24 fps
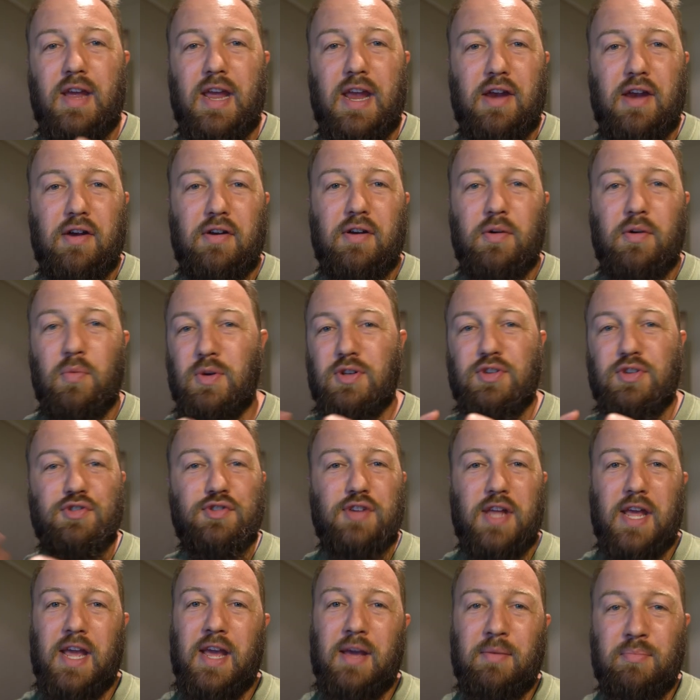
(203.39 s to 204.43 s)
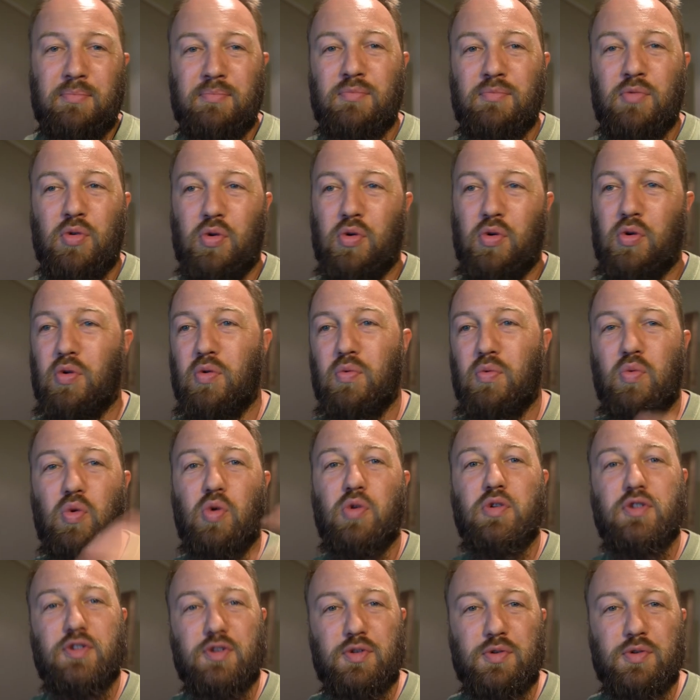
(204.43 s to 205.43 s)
area, which dam or water